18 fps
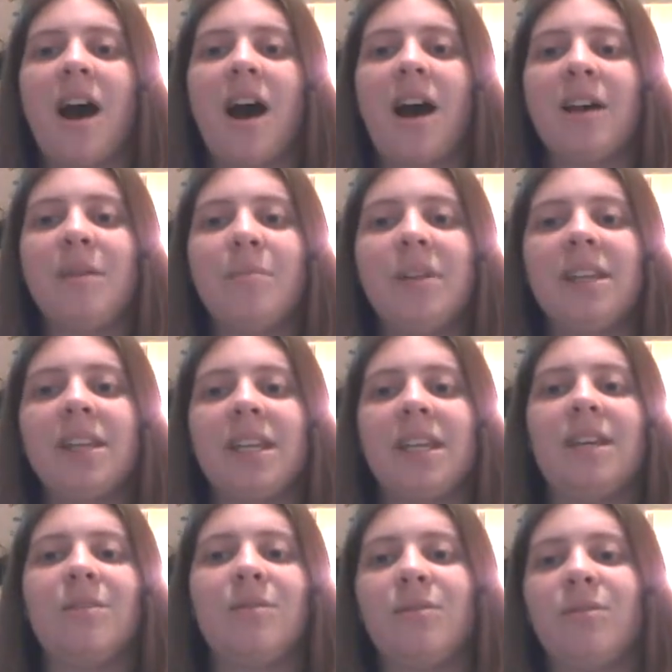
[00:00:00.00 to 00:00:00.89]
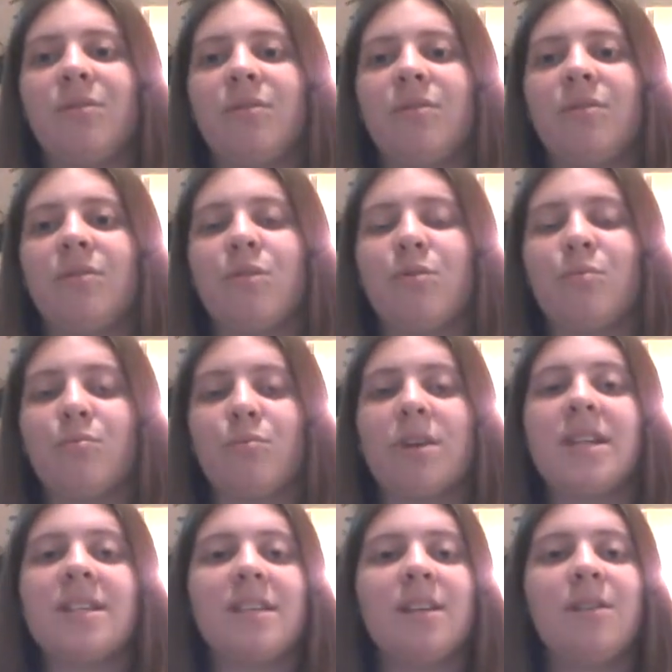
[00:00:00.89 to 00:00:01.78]
I believe, the
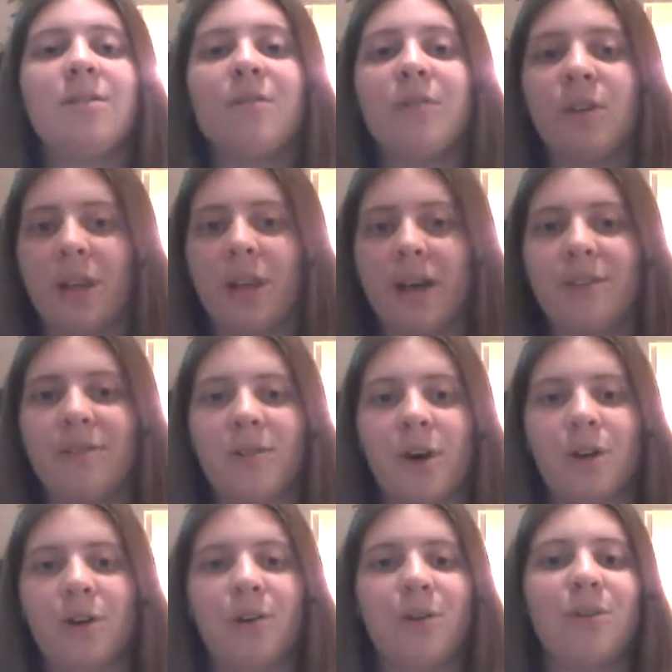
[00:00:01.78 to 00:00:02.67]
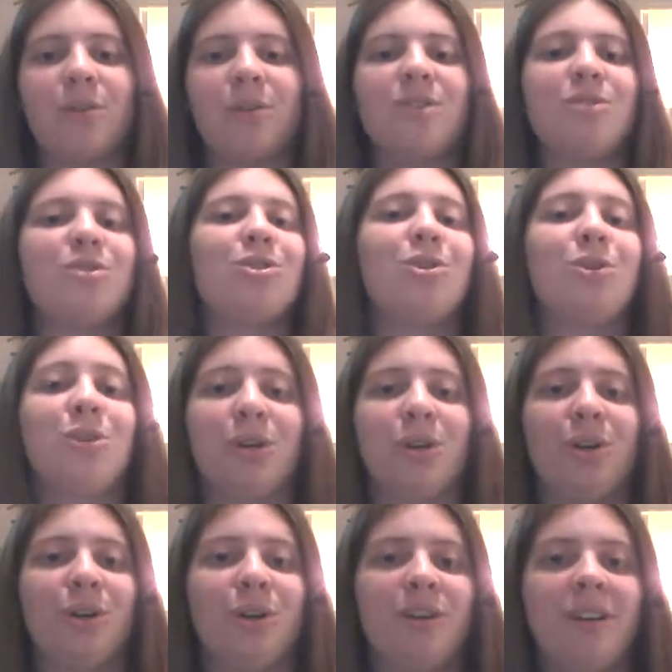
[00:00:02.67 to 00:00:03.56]
reason for life on Earth is to
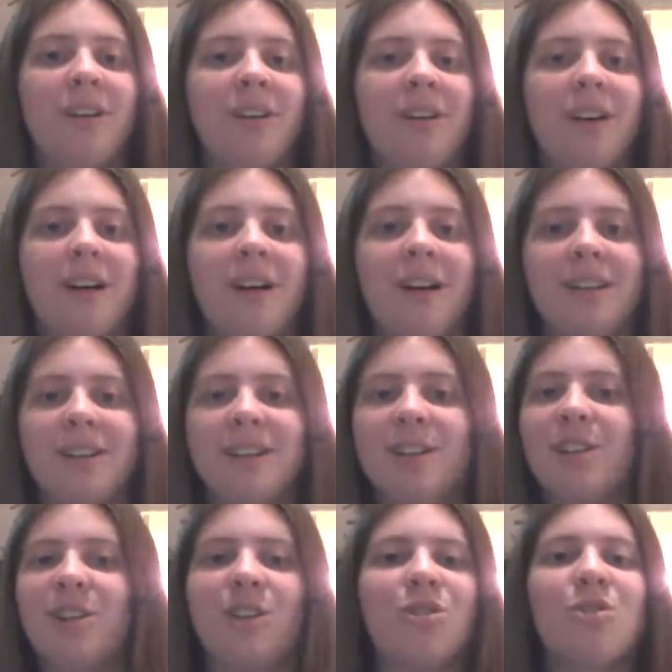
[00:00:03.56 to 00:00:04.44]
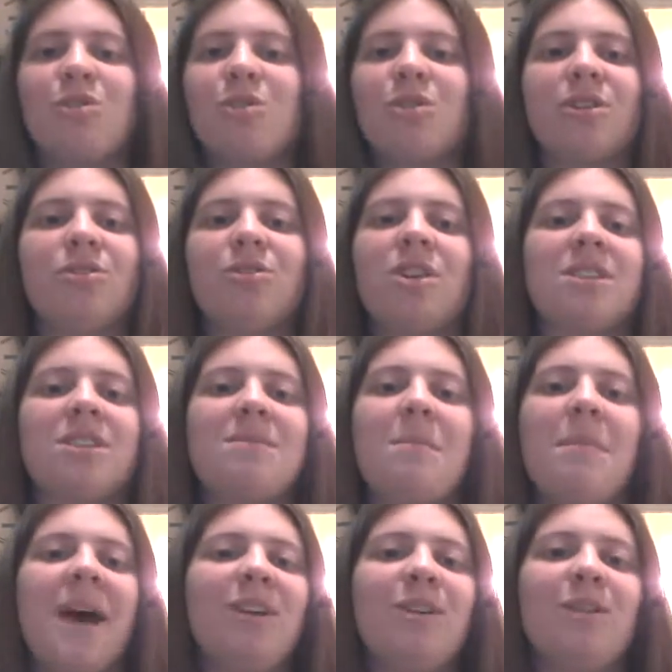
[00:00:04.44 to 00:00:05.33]
learn. It
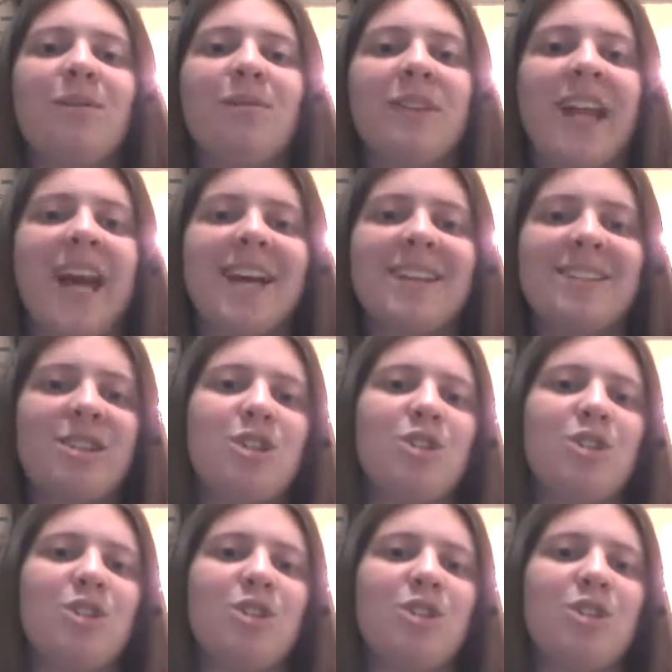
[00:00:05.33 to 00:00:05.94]
doesn't matter if it has